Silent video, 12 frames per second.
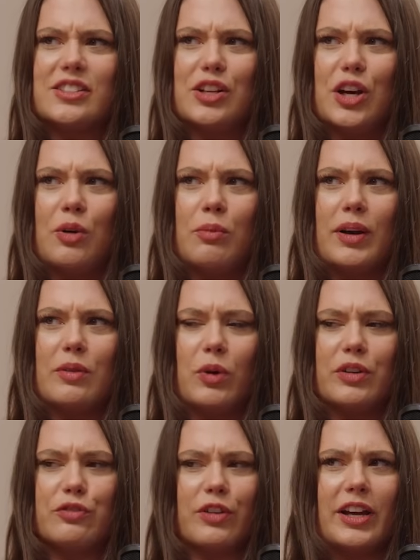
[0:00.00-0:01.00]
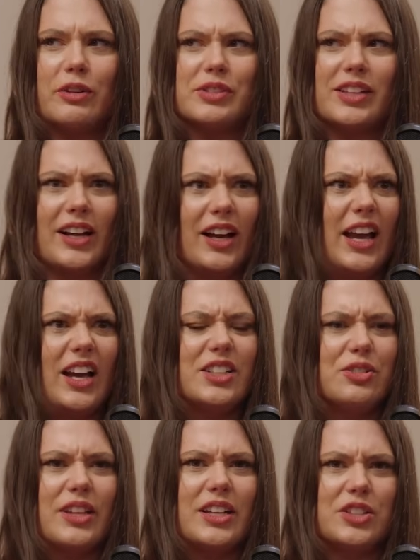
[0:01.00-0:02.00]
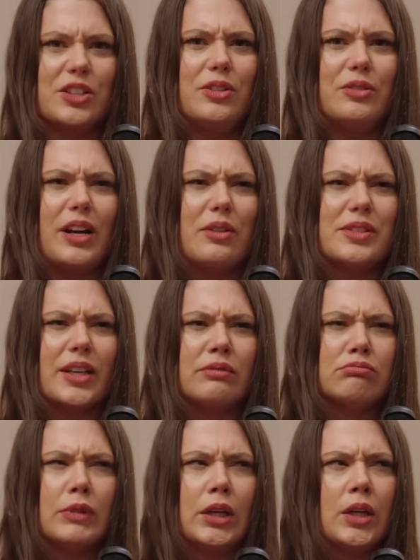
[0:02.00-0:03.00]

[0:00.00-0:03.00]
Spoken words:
My one friend was like, hey, I do that too. And I was like,